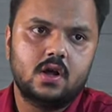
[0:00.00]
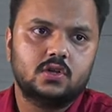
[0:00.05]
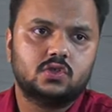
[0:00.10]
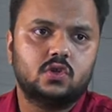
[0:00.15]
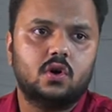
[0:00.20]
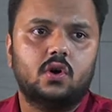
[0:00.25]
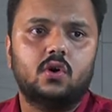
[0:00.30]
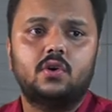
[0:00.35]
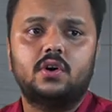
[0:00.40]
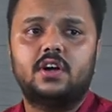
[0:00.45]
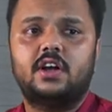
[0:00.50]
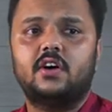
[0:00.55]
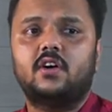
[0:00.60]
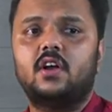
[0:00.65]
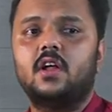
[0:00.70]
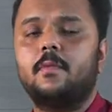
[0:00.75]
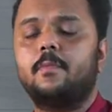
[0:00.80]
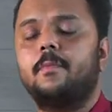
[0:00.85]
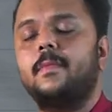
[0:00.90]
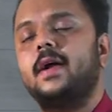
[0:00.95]
So
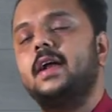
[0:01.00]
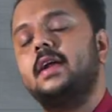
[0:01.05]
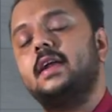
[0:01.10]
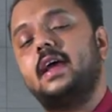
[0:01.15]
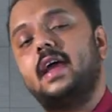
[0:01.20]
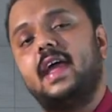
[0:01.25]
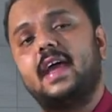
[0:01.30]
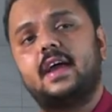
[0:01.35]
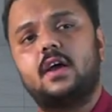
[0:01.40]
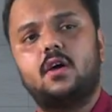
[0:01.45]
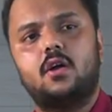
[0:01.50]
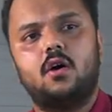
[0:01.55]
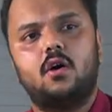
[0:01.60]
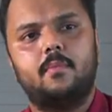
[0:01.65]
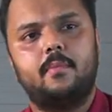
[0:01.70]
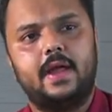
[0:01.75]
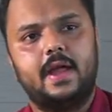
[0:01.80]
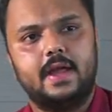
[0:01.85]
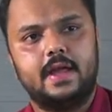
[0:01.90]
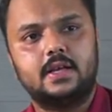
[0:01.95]
development
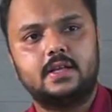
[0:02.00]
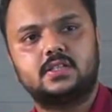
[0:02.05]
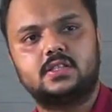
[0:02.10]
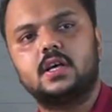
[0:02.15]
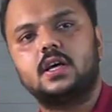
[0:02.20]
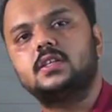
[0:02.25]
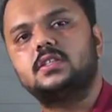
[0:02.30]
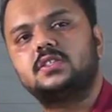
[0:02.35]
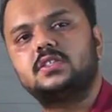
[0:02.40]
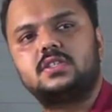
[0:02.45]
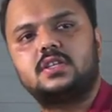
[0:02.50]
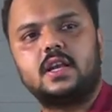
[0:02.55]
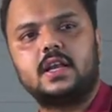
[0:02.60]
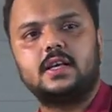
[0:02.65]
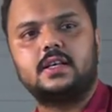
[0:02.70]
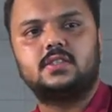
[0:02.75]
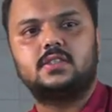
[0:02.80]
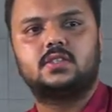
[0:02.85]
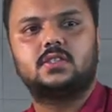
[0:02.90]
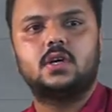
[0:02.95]
economics
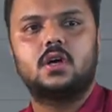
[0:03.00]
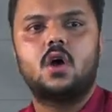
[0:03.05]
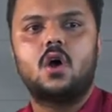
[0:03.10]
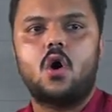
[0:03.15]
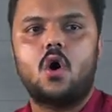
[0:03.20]
stress